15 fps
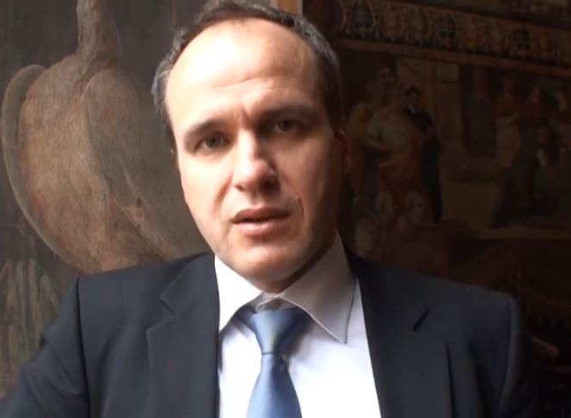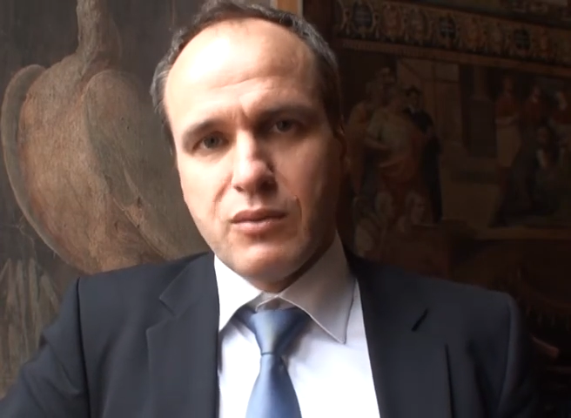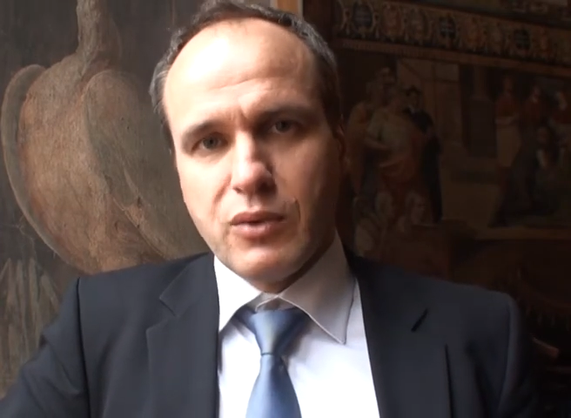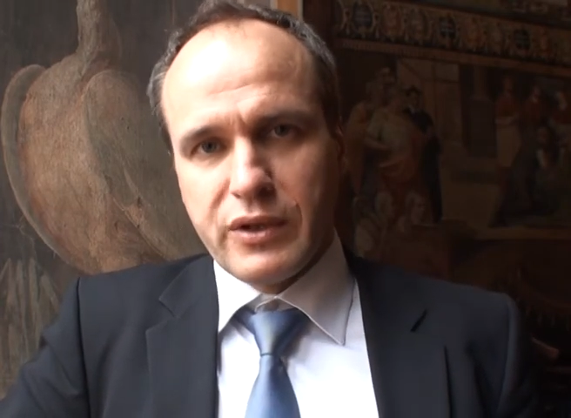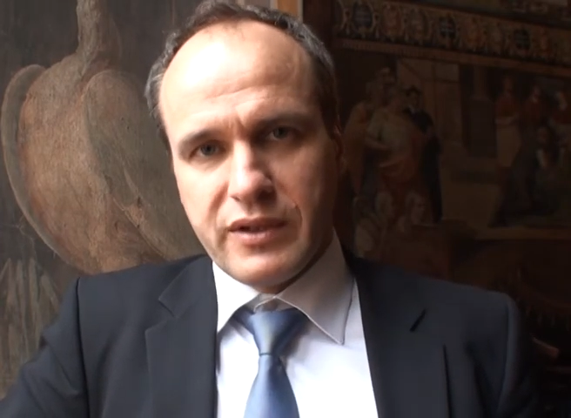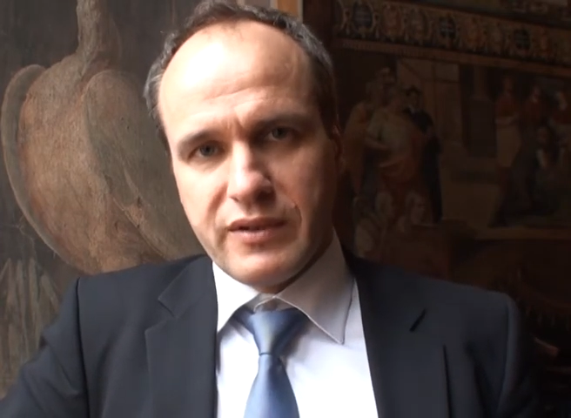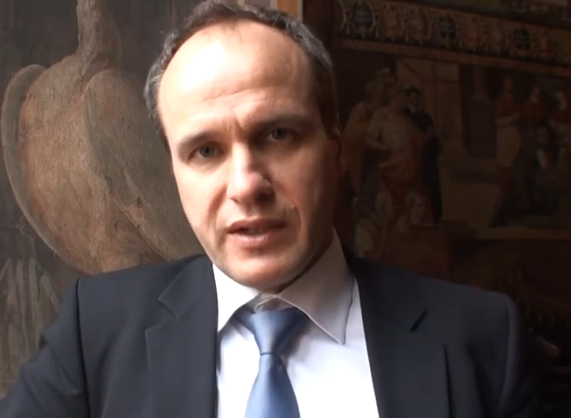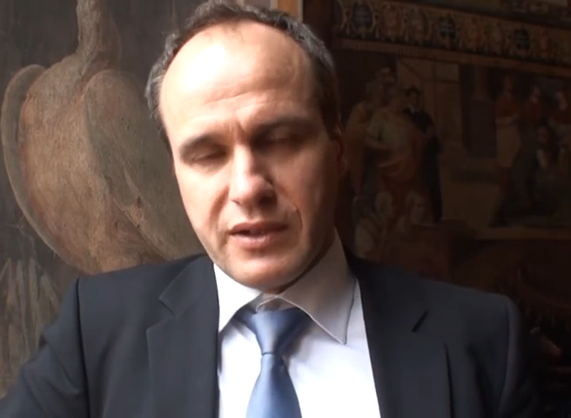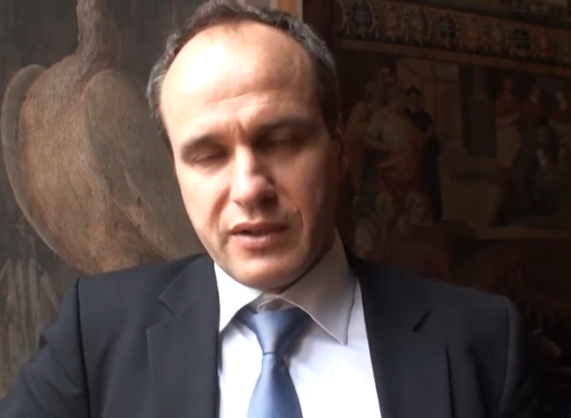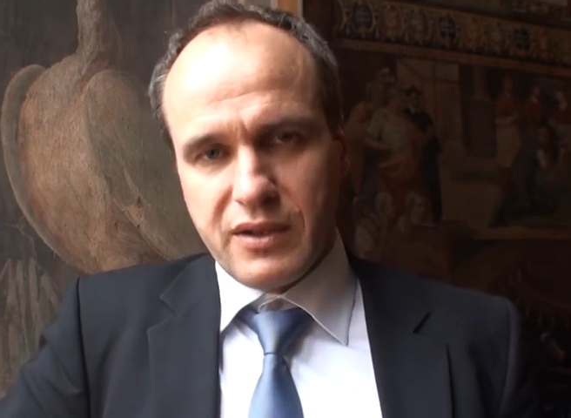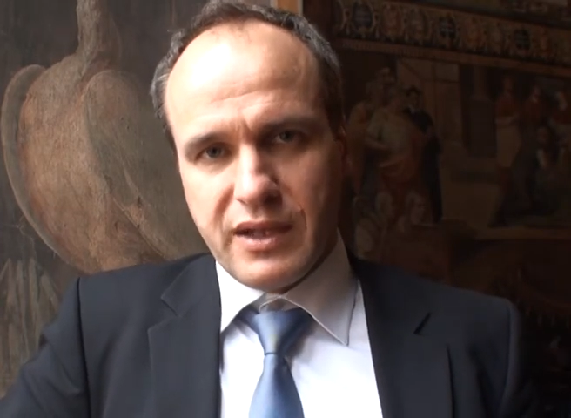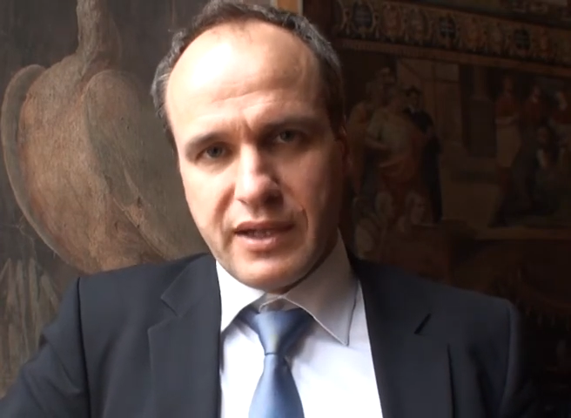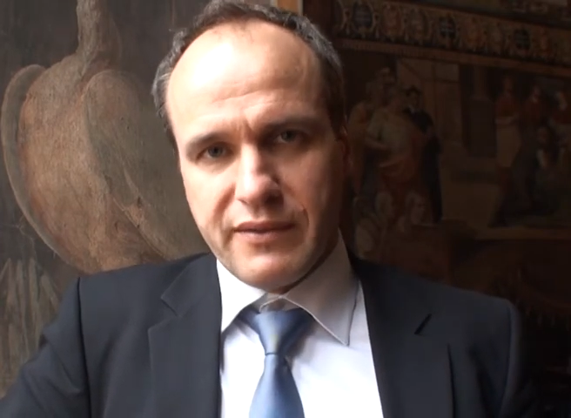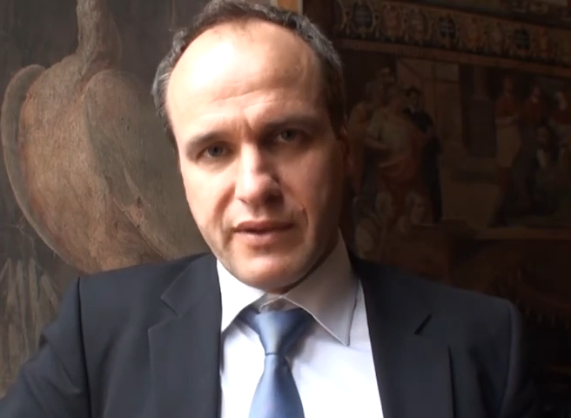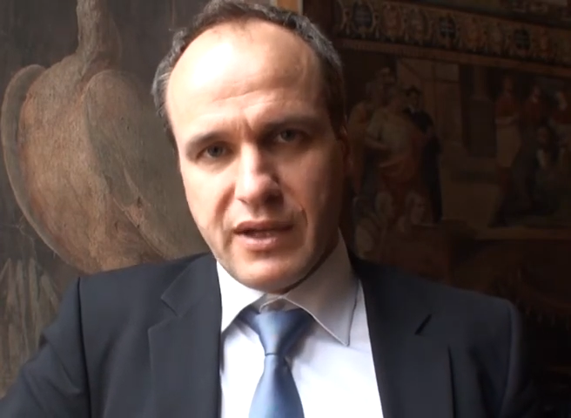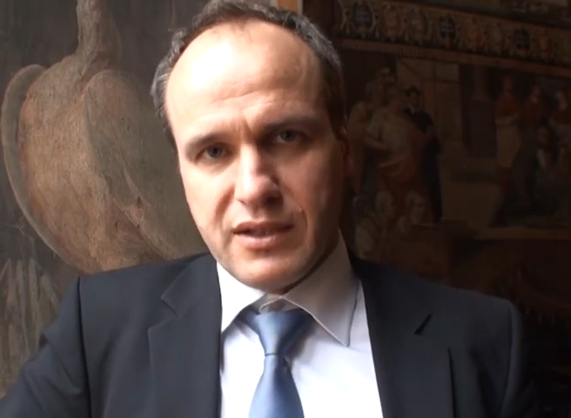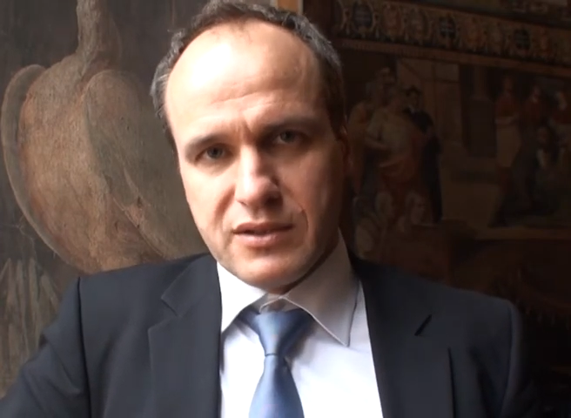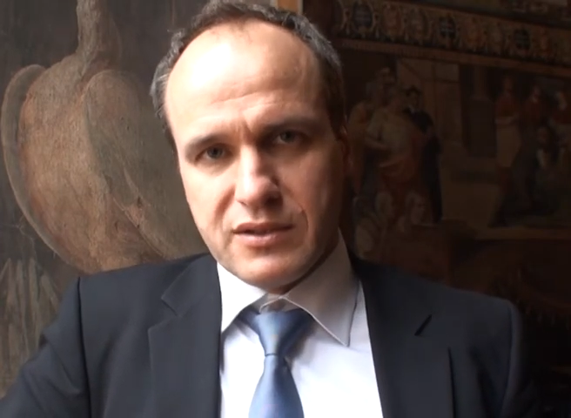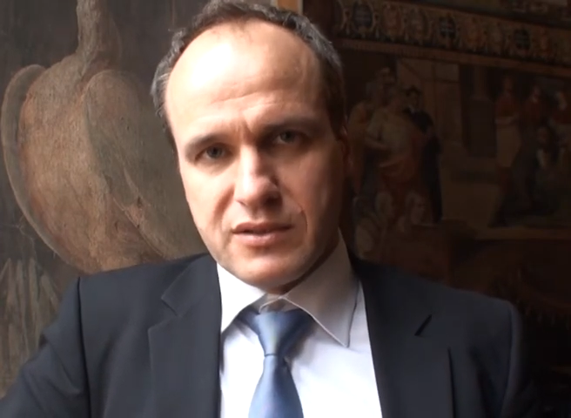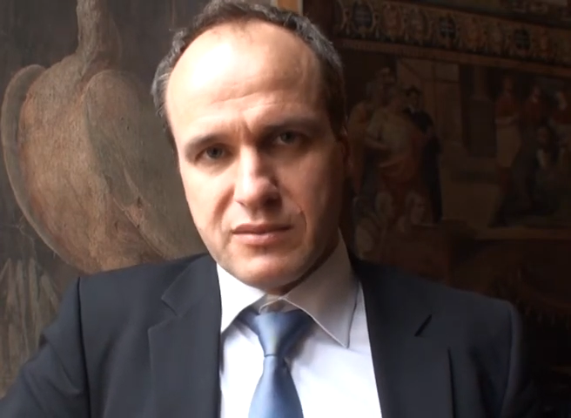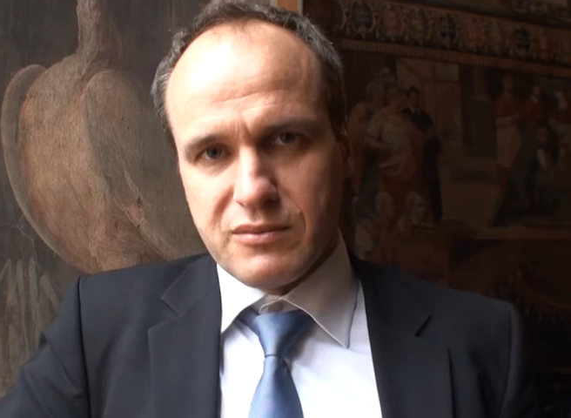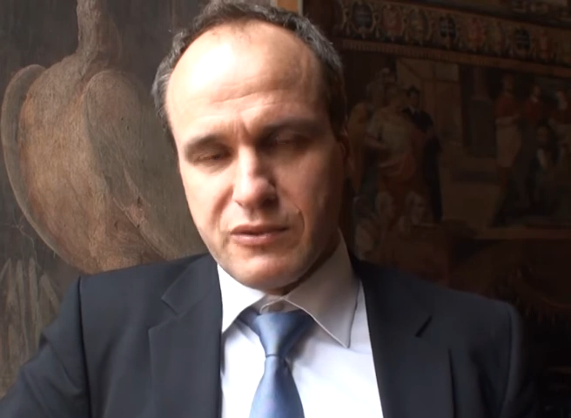what are the underlying
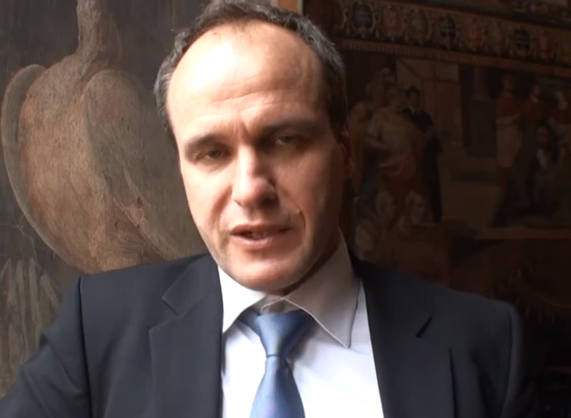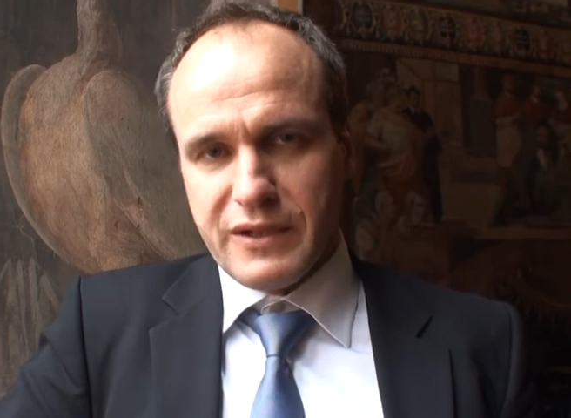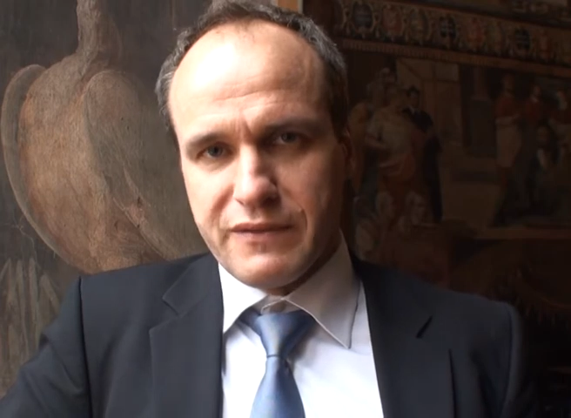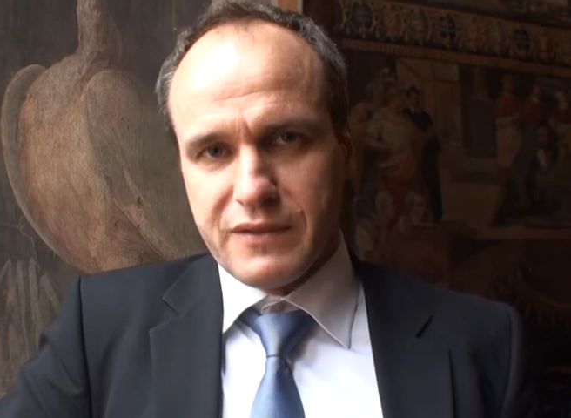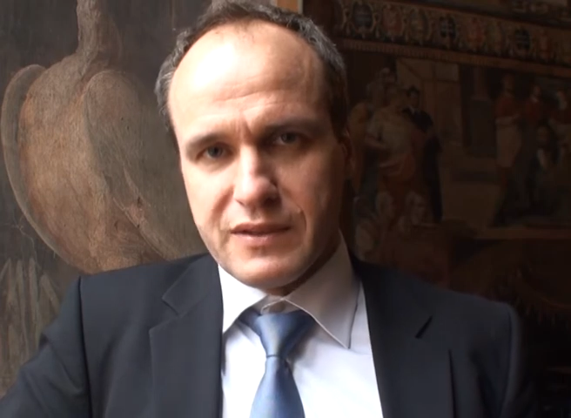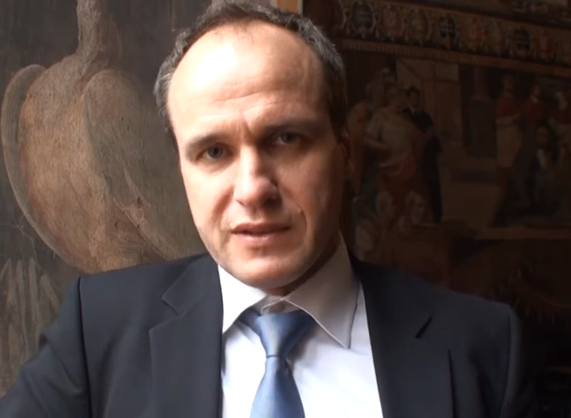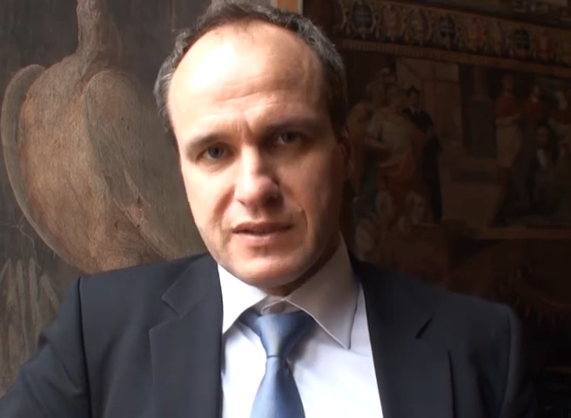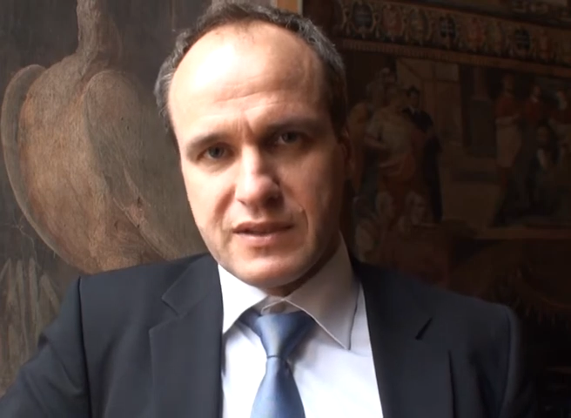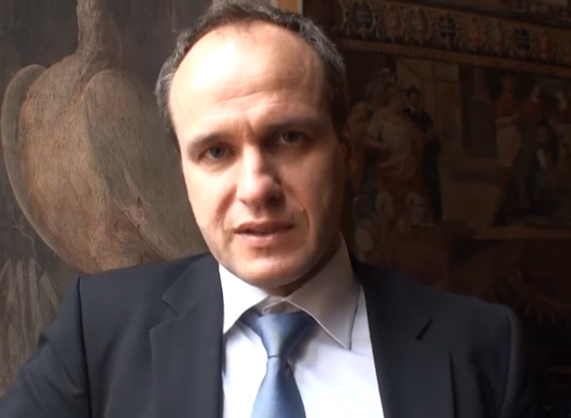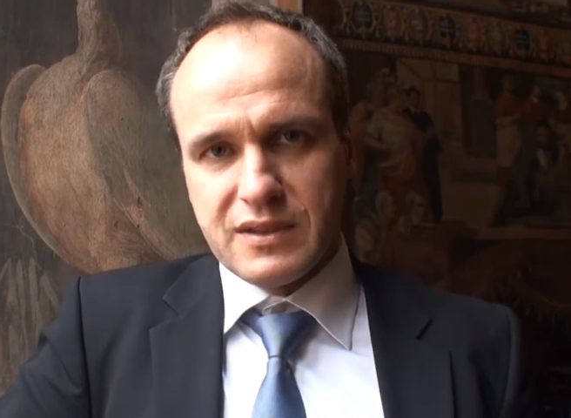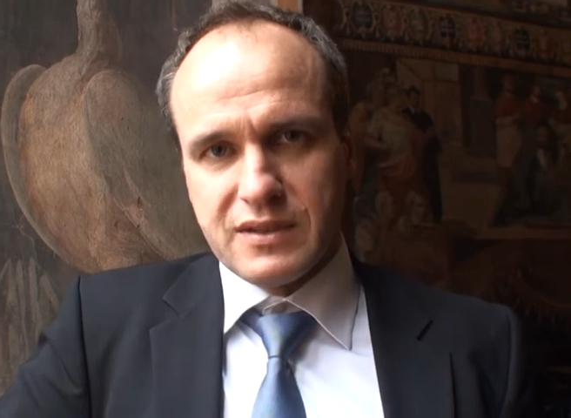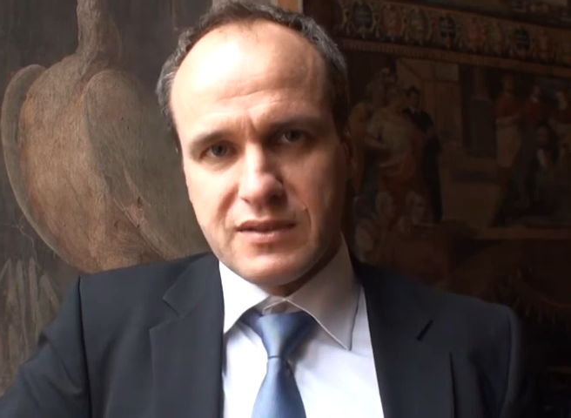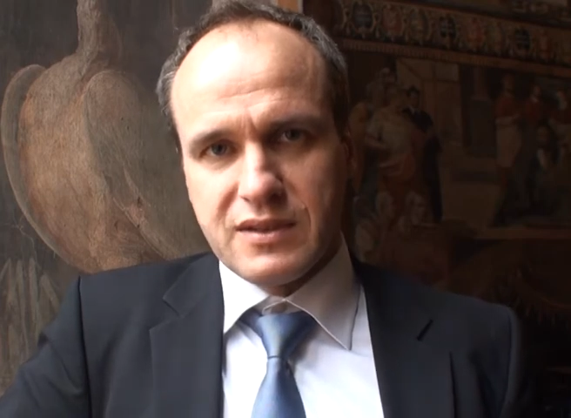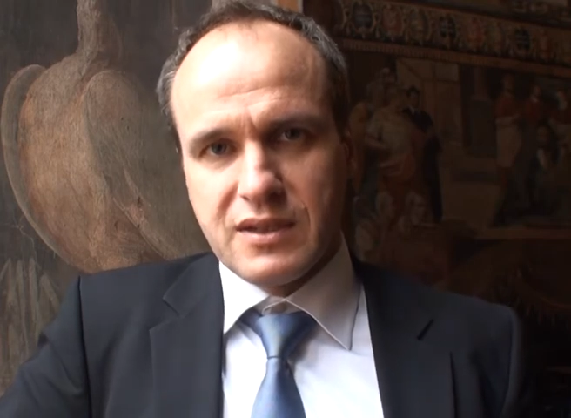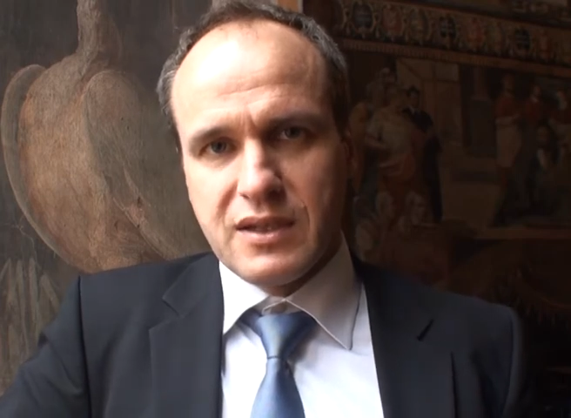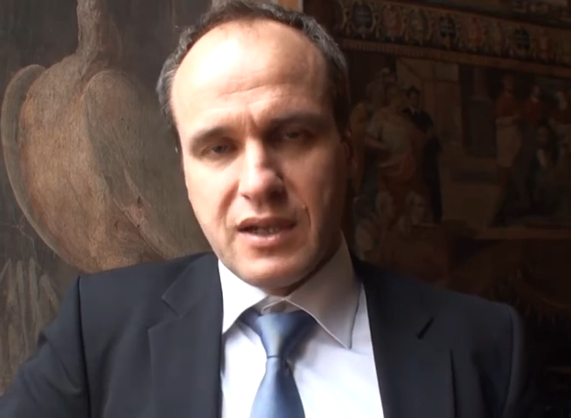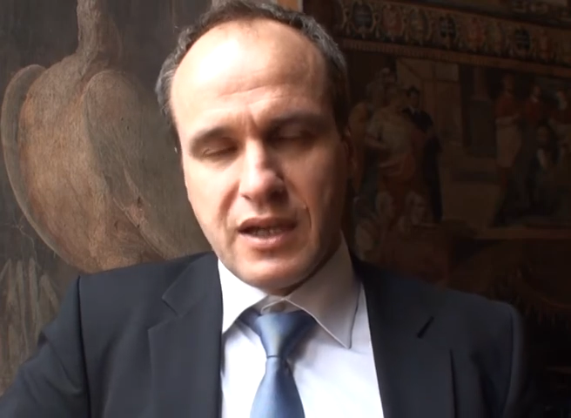values and preferences,